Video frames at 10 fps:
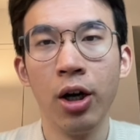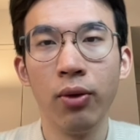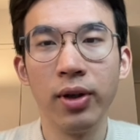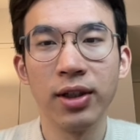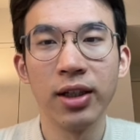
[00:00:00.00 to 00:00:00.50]

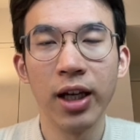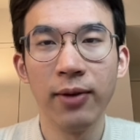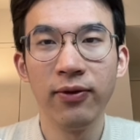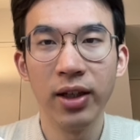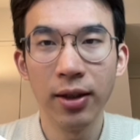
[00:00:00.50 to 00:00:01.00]
With
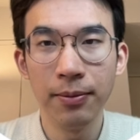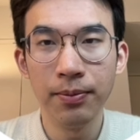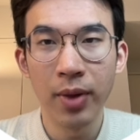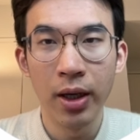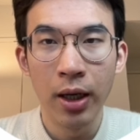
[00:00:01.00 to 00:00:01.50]

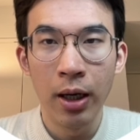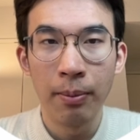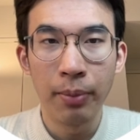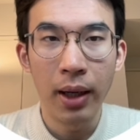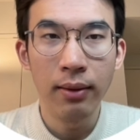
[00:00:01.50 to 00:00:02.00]
CMVN,
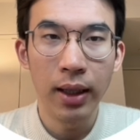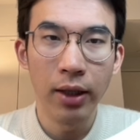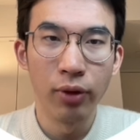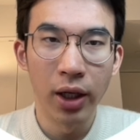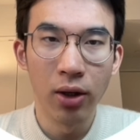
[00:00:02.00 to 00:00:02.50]

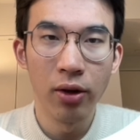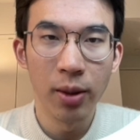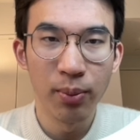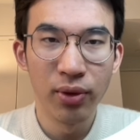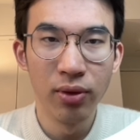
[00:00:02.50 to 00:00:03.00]
Bangla recall
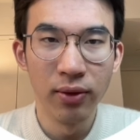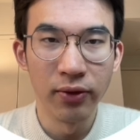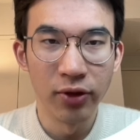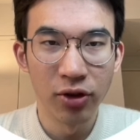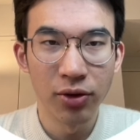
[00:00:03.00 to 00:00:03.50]

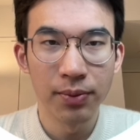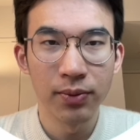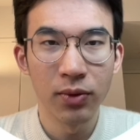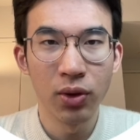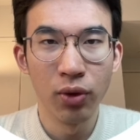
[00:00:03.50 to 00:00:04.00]
improves.
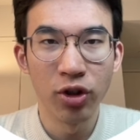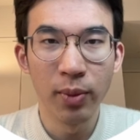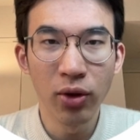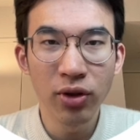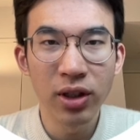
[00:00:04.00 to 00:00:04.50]
With
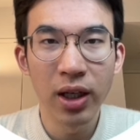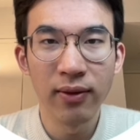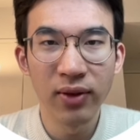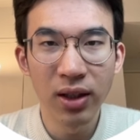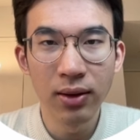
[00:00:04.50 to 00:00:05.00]
both
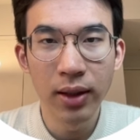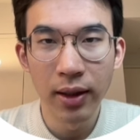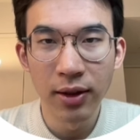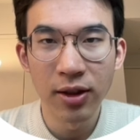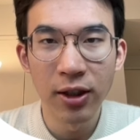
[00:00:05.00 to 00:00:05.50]
CMVN
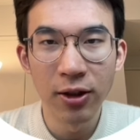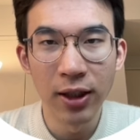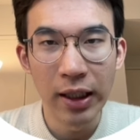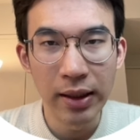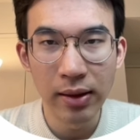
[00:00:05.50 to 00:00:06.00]
and
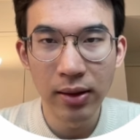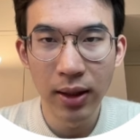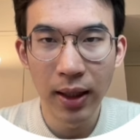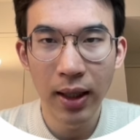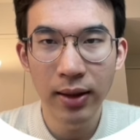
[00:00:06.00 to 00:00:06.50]
standardized,
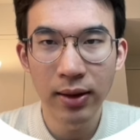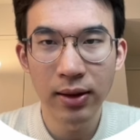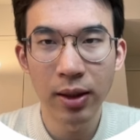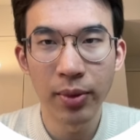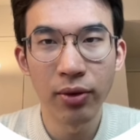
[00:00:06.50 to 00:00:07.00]
the class
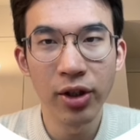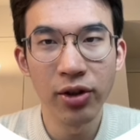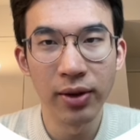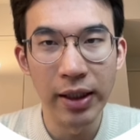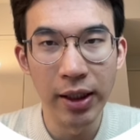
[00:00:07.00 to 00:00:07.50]

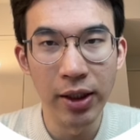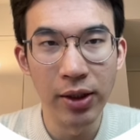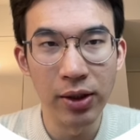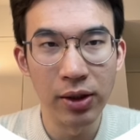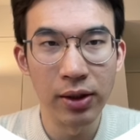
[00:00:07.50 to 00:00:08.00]
separation
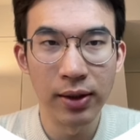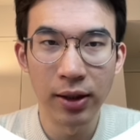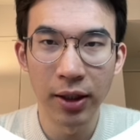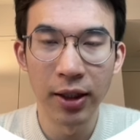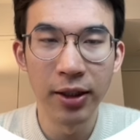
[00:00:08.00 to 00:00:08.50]
is
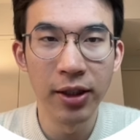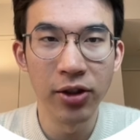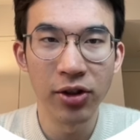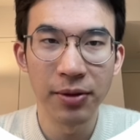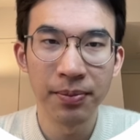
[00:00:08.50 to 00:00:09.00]
the
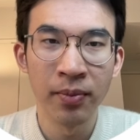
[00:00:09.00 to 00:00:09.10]
cleanest.